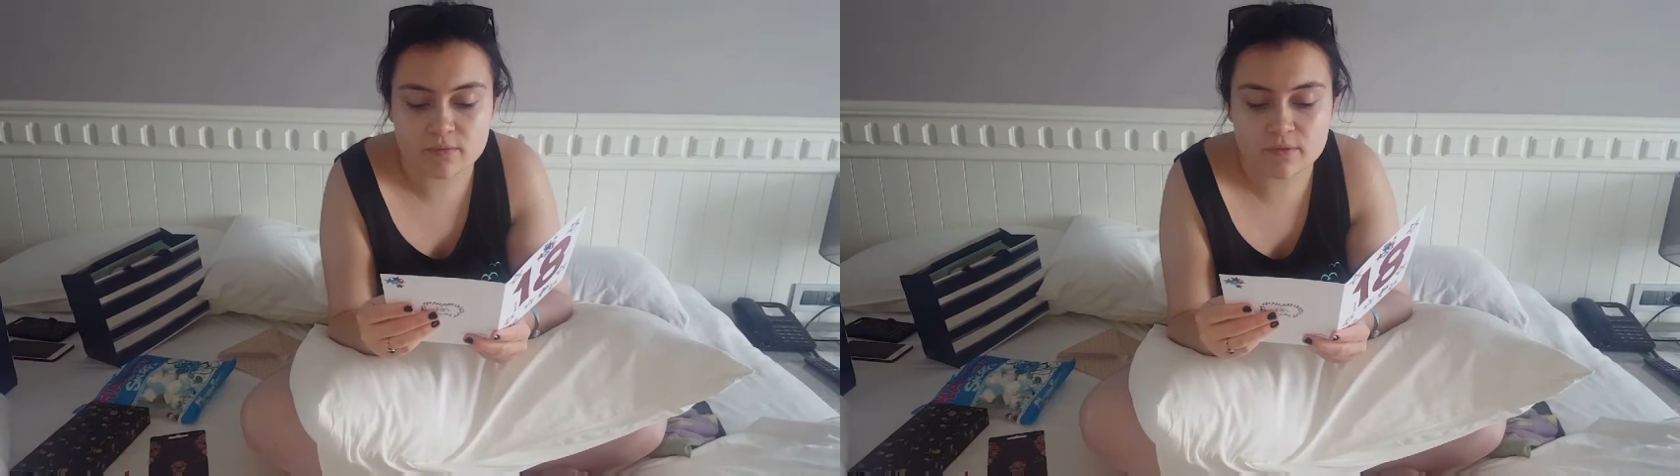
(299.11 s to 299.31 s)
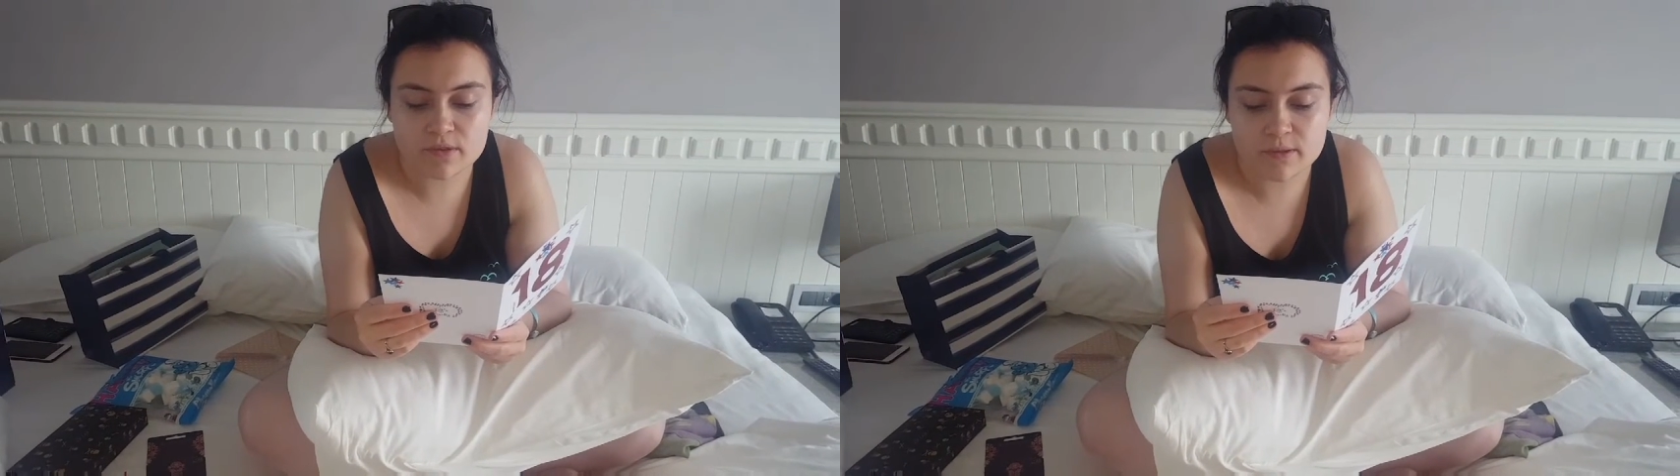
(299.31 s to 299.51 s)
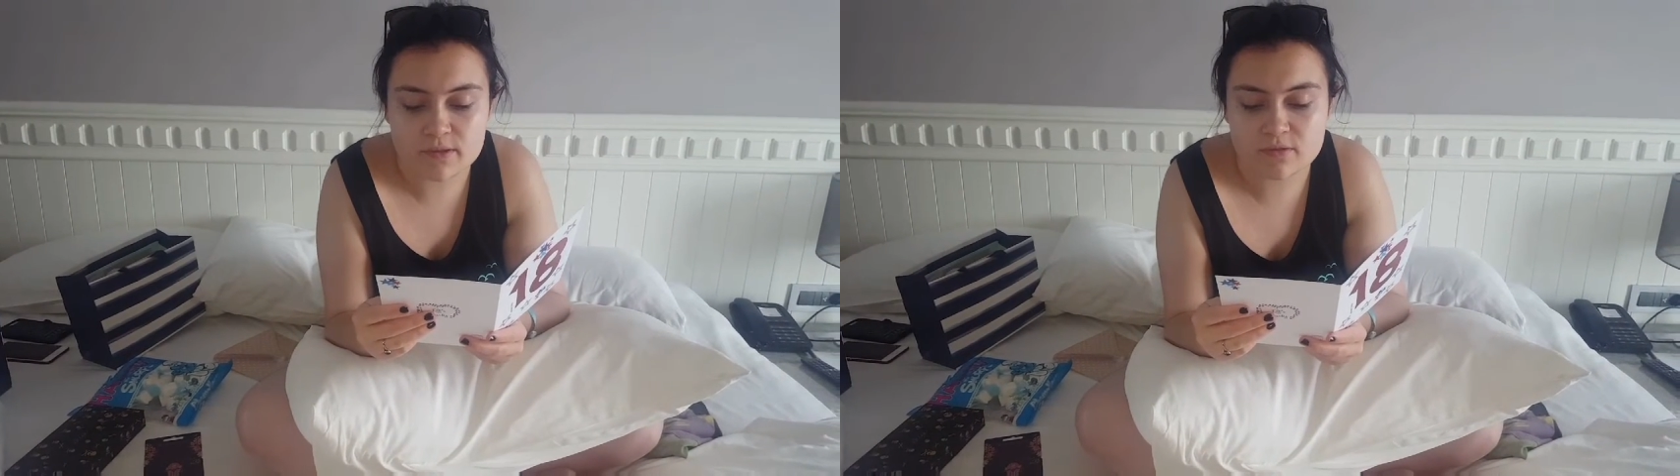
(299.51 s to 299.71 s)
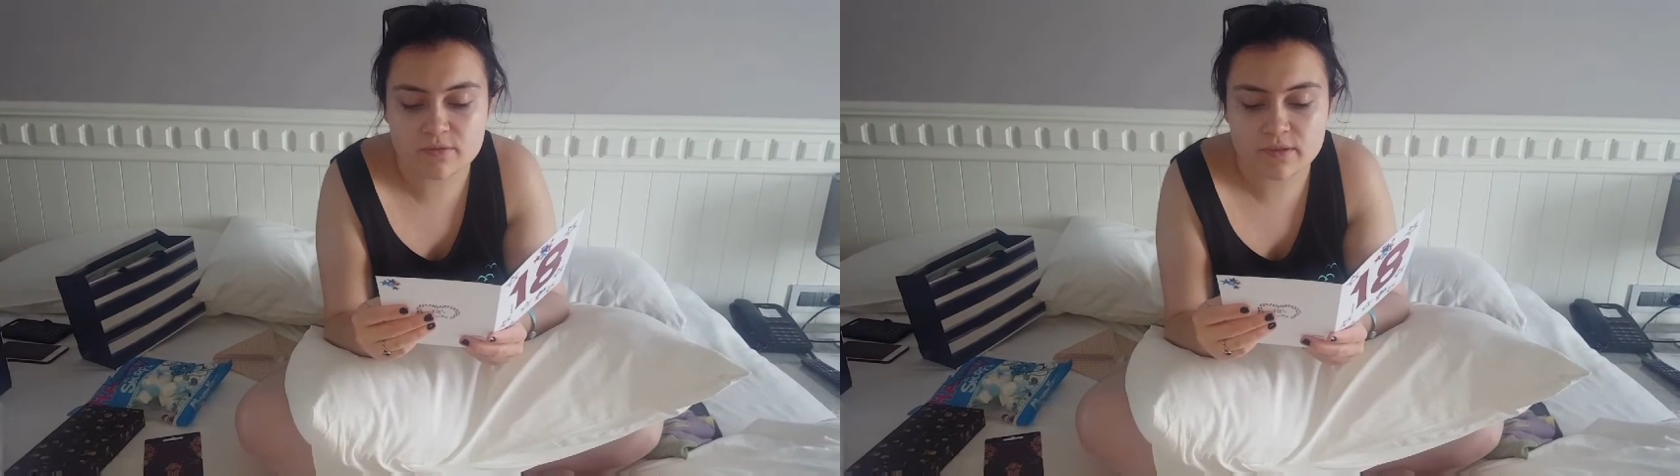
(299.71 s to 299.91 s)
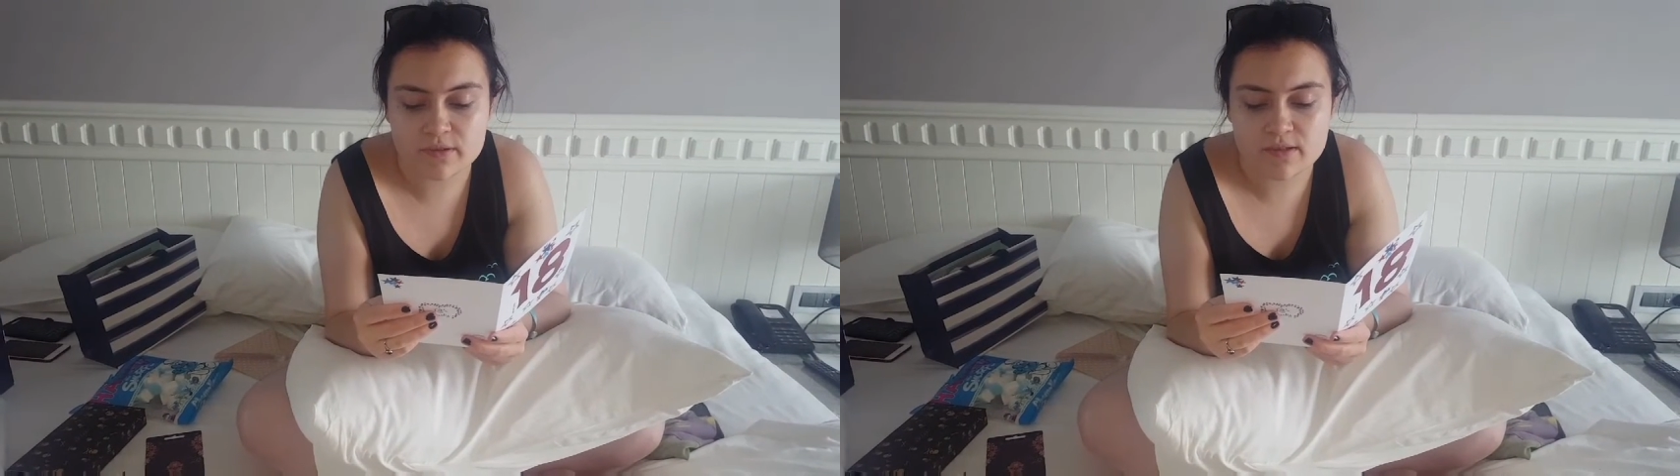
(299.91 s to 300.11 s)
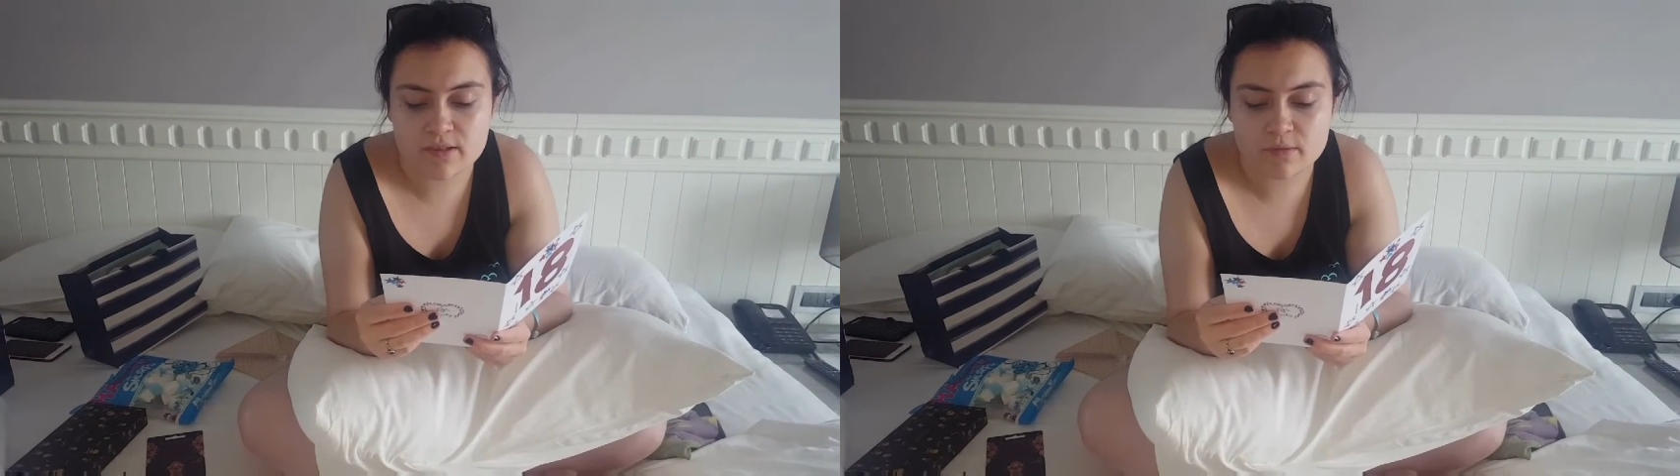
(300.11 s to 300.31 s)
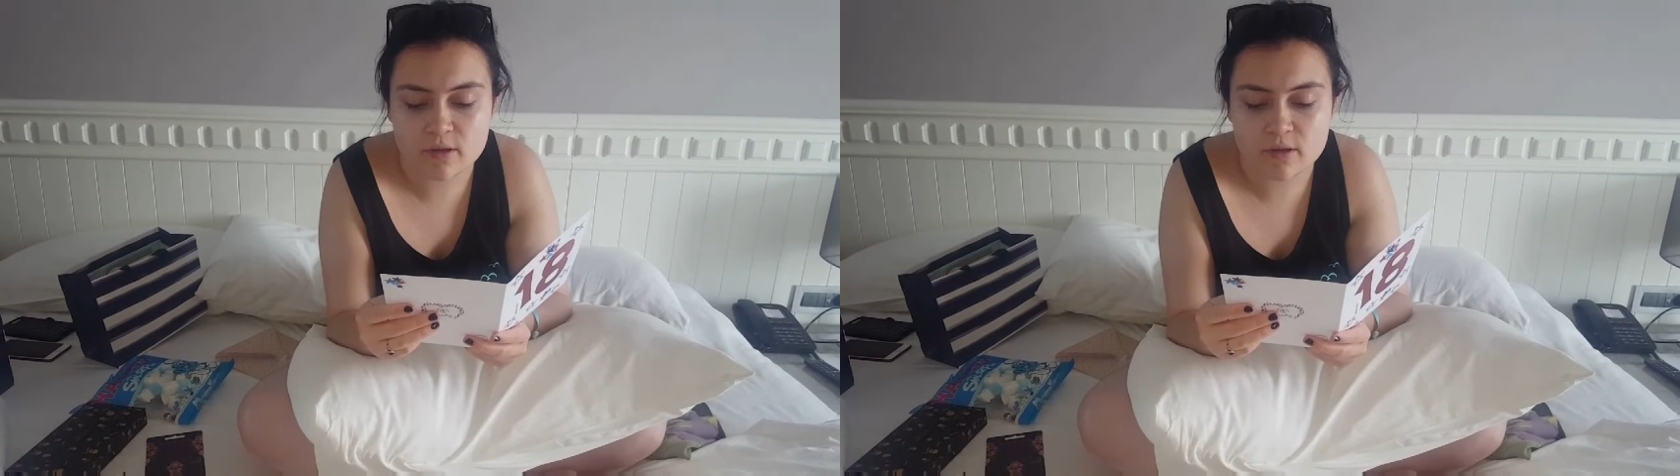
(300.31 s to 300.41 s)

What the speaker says: where special things keep